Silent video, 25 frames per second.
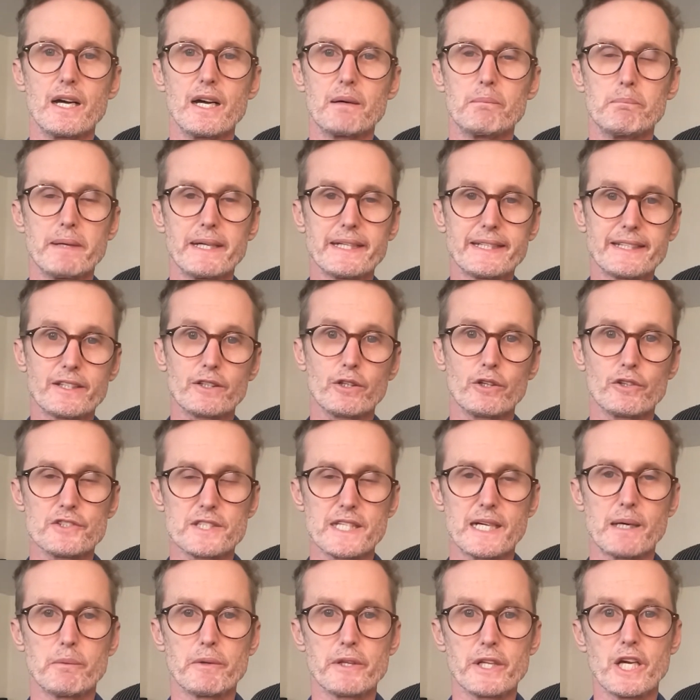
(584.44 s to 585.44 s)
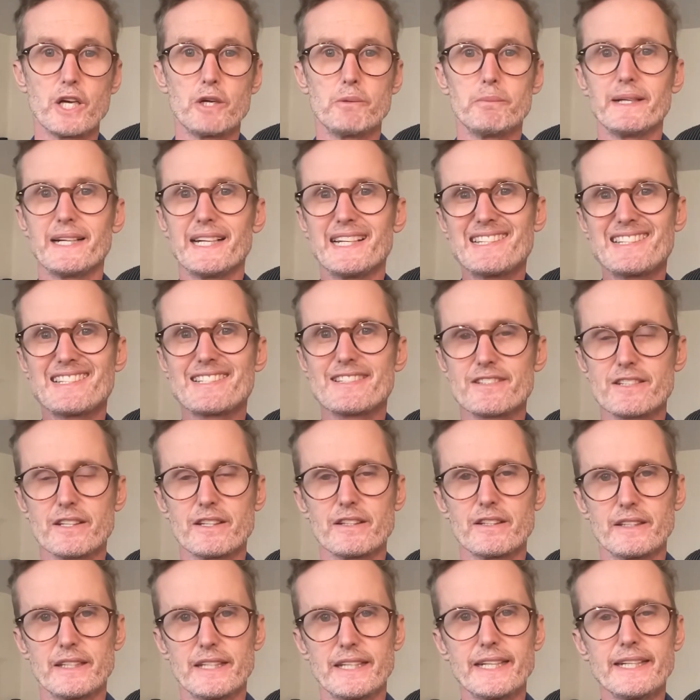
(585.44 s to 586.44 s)
make contact with the home
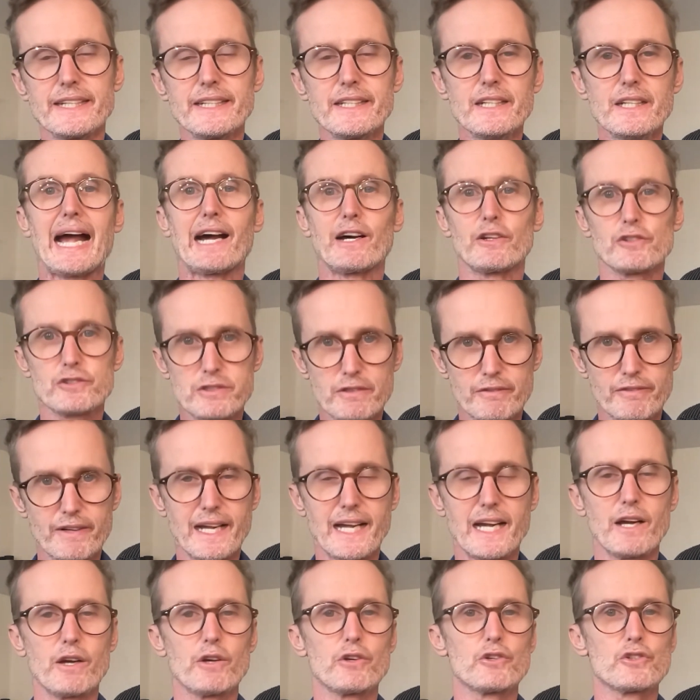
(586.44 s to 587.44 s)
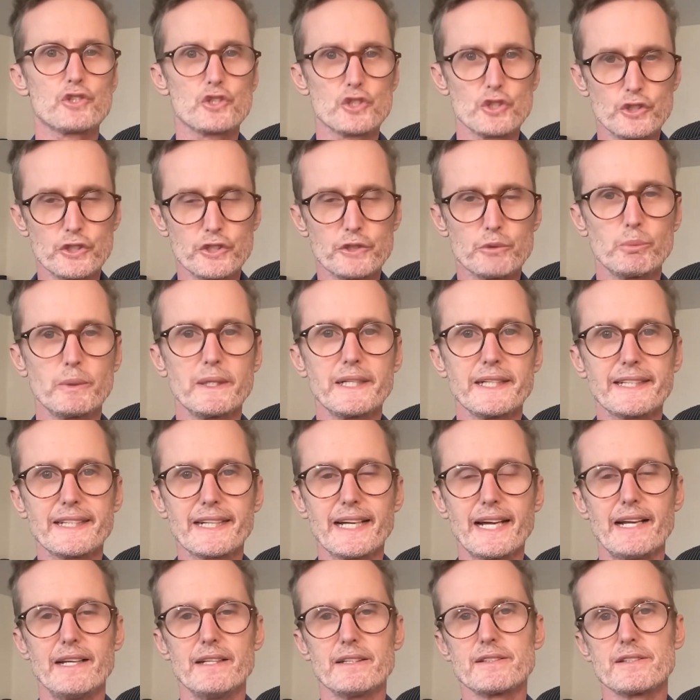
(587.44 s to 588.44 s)
instantly, out of hours, during the
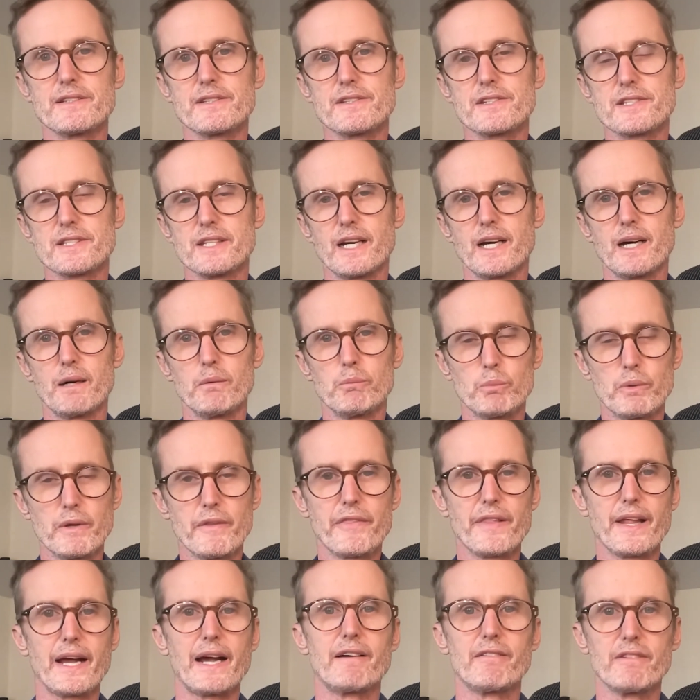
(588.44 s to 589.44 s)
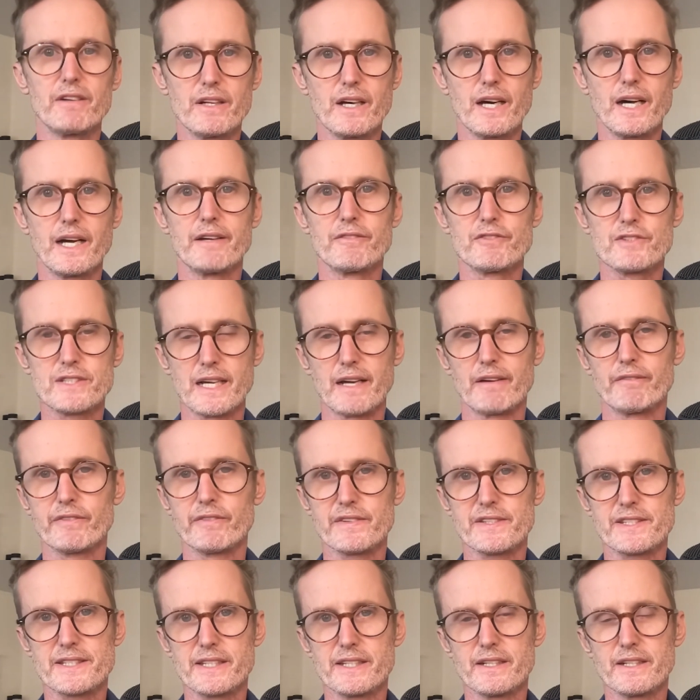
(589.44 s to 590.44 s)
weekends, with that live chat
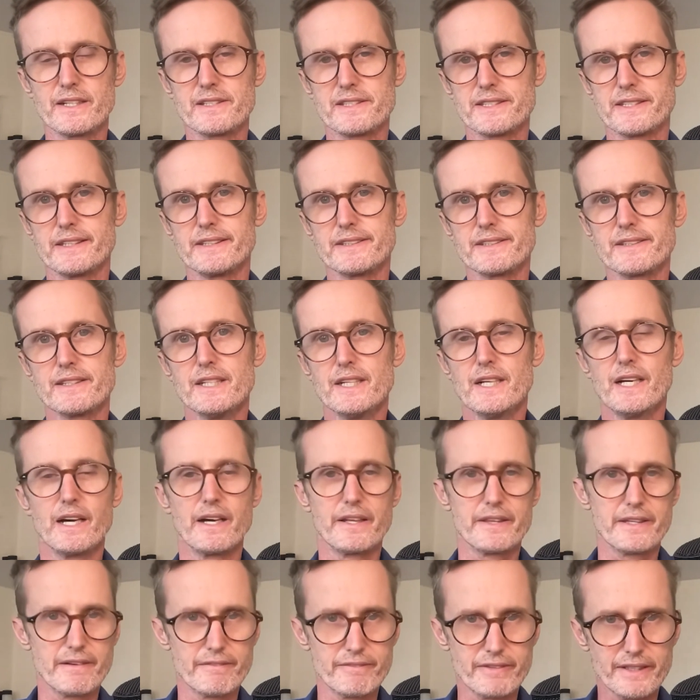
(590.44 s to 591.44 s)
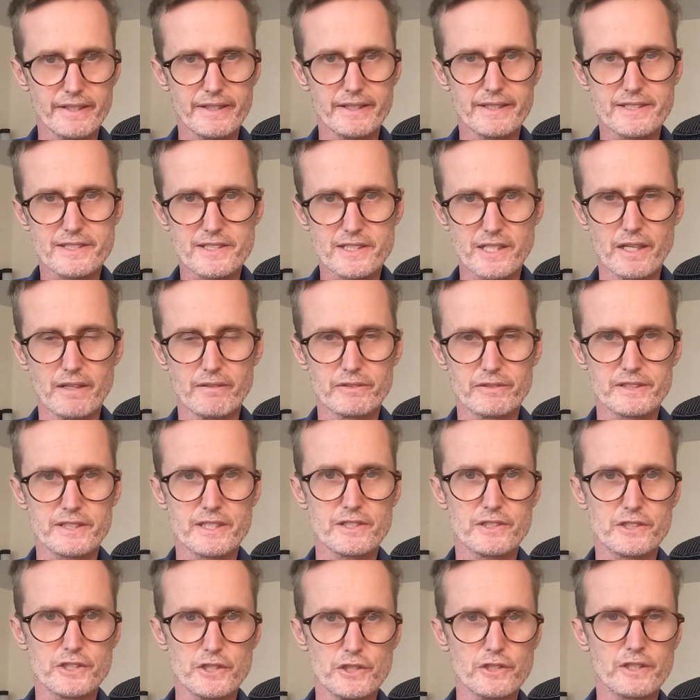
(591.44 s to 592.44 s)
facilities. And the various
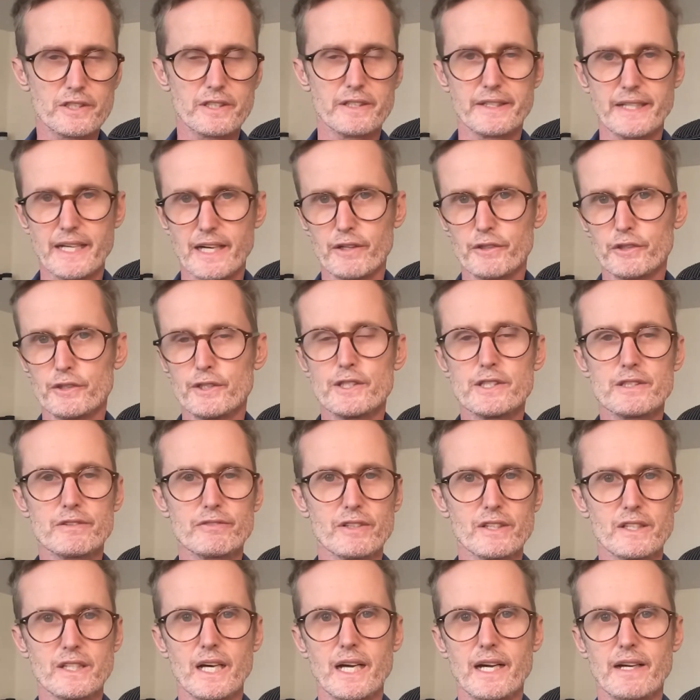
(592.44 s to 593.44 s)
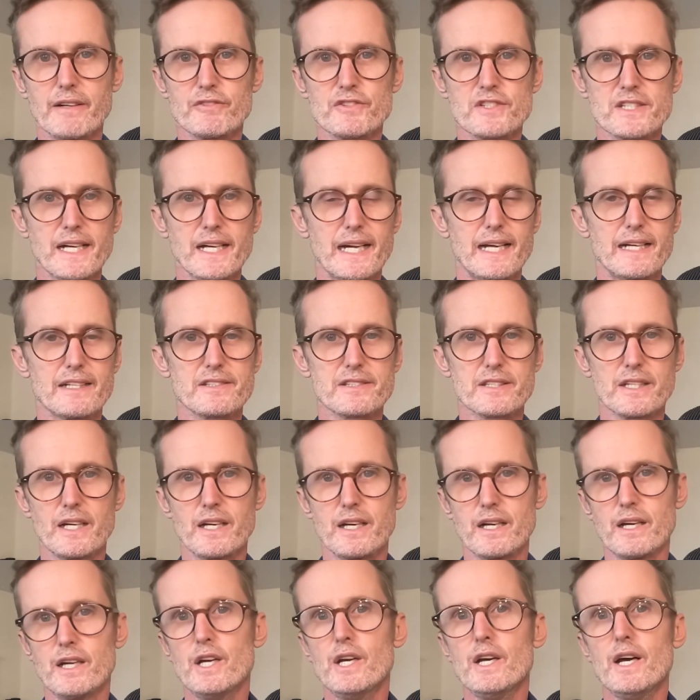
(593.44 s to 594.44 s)
services you can now use for live chats.
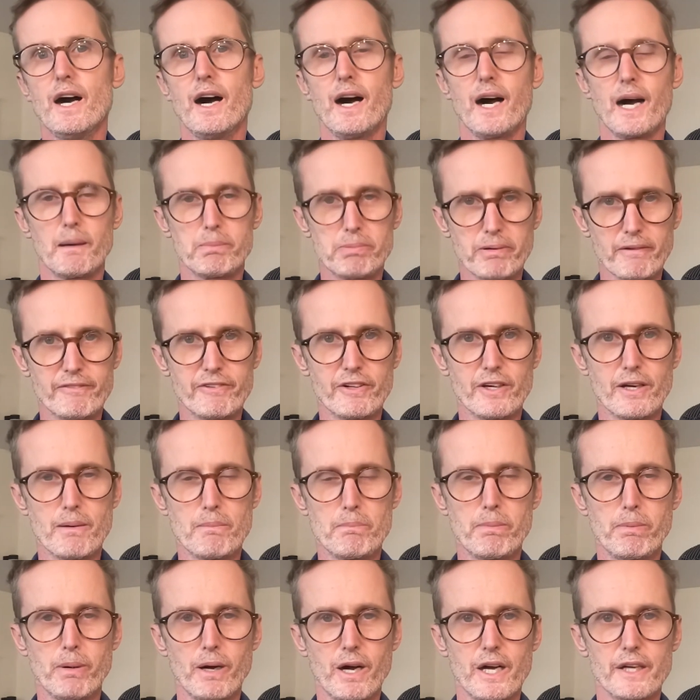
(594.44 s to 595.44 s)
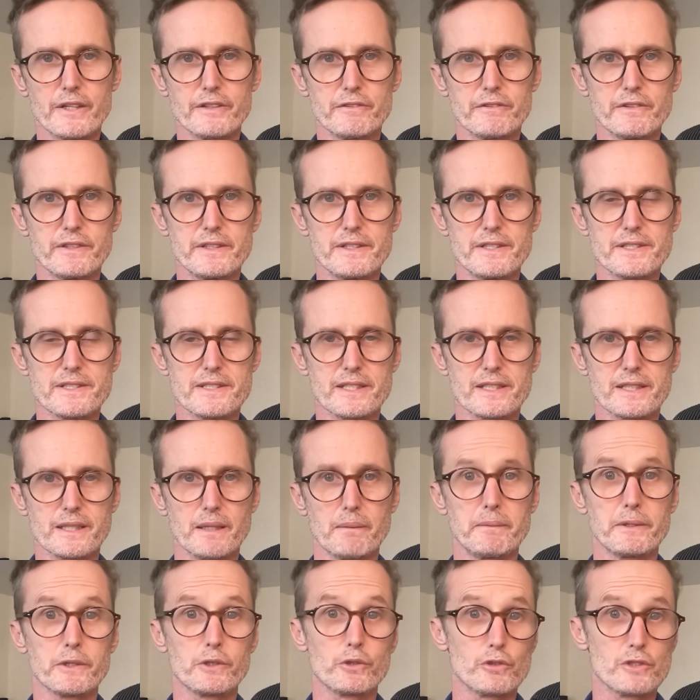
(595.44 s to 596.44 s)
Our preferred partner is a
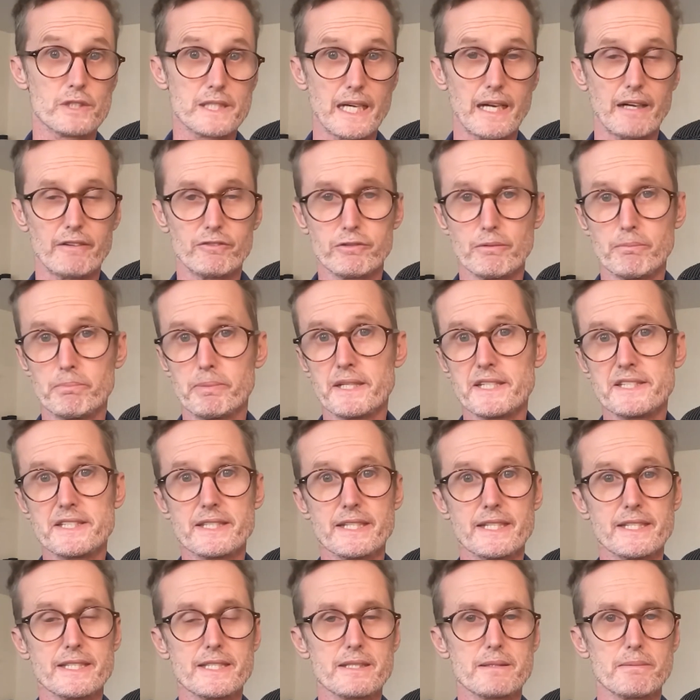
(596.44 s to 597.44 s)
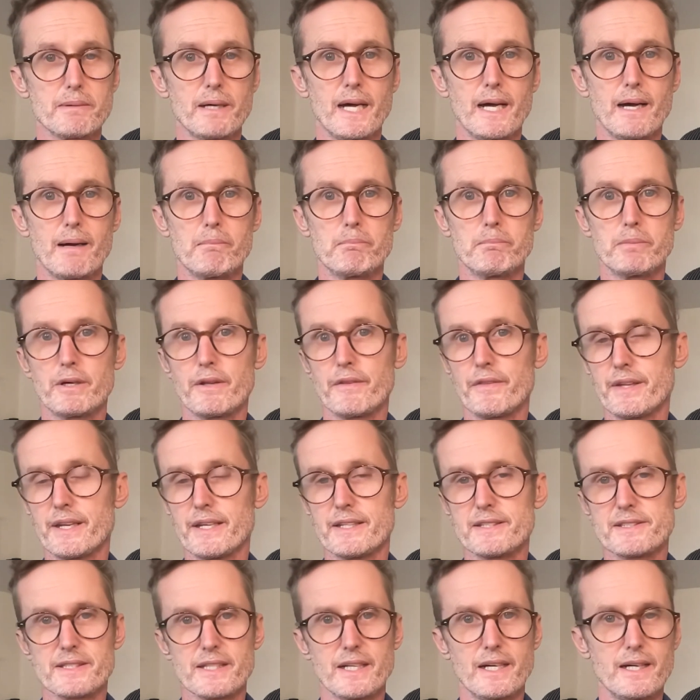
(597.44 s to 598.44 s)
company called Chat for Business, but
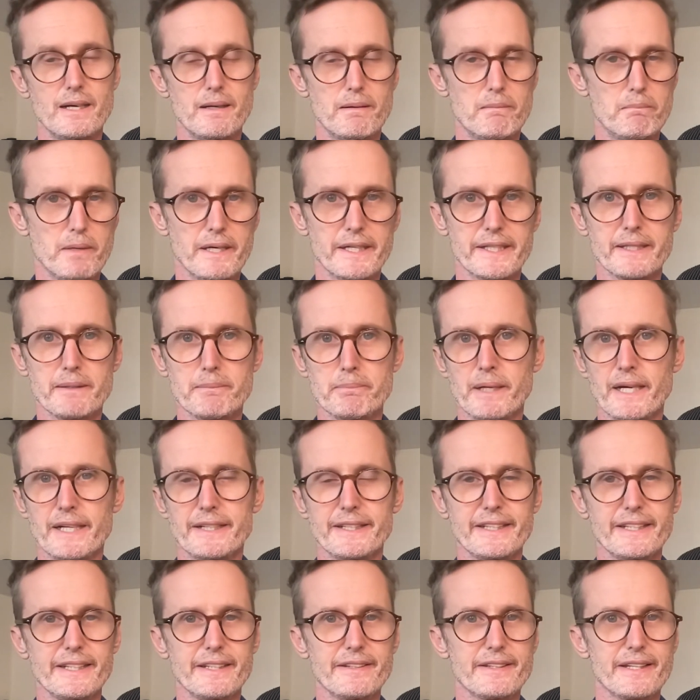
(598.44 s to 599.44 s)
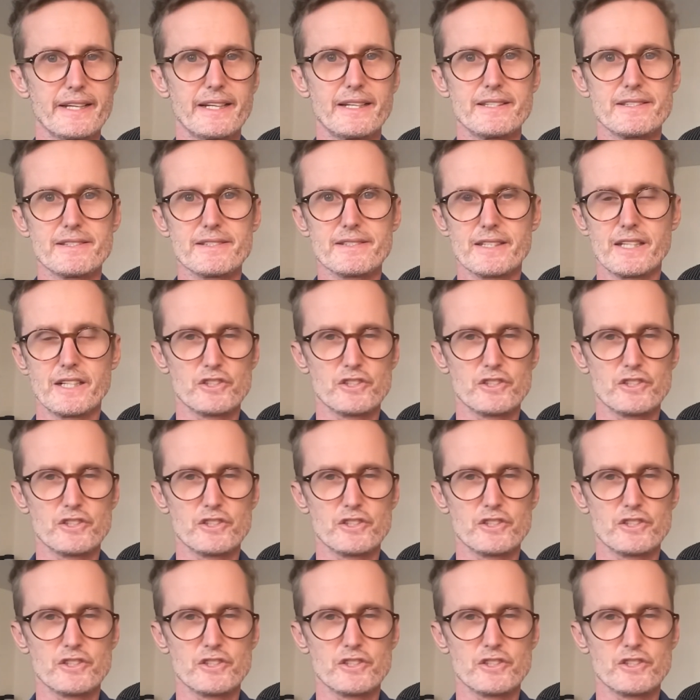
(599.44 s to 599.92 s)
there's Moneypenny, there's